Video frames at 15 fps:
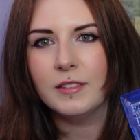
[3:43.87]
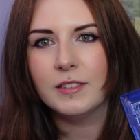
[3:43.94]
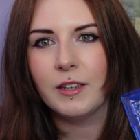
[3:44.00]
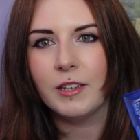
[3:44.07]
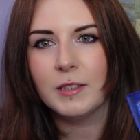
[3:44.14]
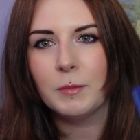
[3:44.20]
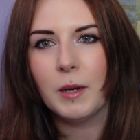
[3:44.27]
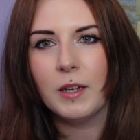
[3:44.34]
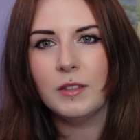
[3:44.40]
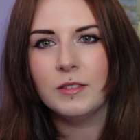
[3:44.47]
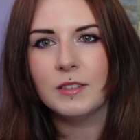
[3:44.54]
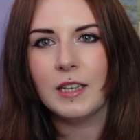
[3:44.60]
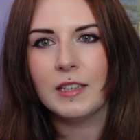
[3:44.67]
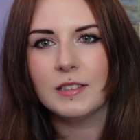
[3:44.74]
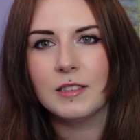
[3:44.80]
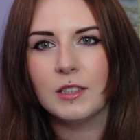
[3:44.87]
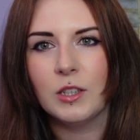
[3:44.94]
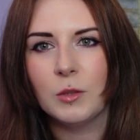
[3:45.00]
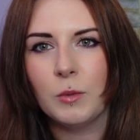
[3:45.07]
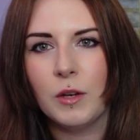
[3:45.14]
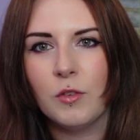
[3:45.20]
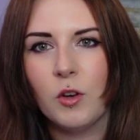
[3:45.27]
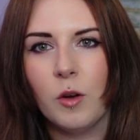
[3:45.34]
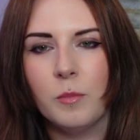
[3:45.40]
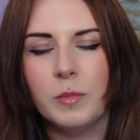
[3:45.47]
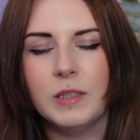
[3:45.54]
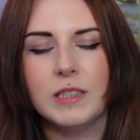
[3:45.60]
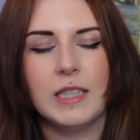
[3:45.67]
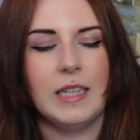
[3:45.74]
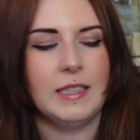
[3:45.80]
so I suppose that's a good way of
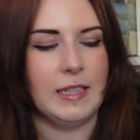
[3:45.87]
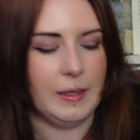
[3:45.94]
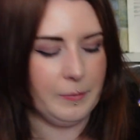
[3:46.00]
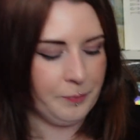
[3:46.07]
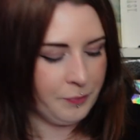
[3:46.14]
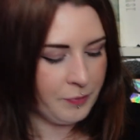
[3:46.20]
compensating.